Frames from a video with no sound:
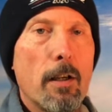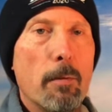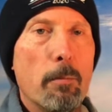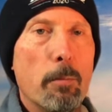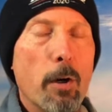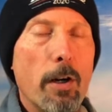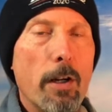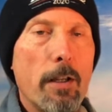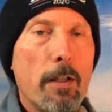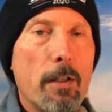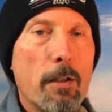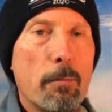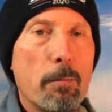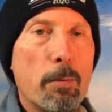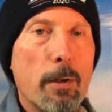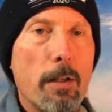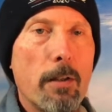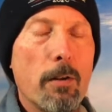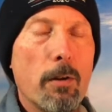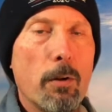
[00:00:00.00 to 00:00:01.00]
Bernie could
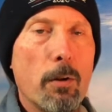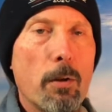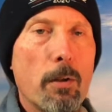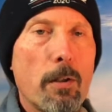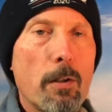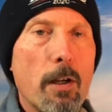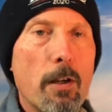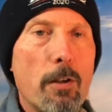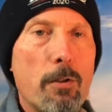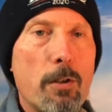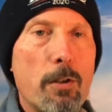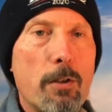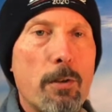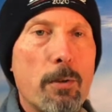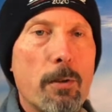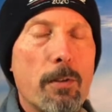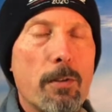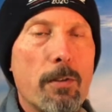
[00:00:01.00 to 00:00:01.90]
bring the whole country to its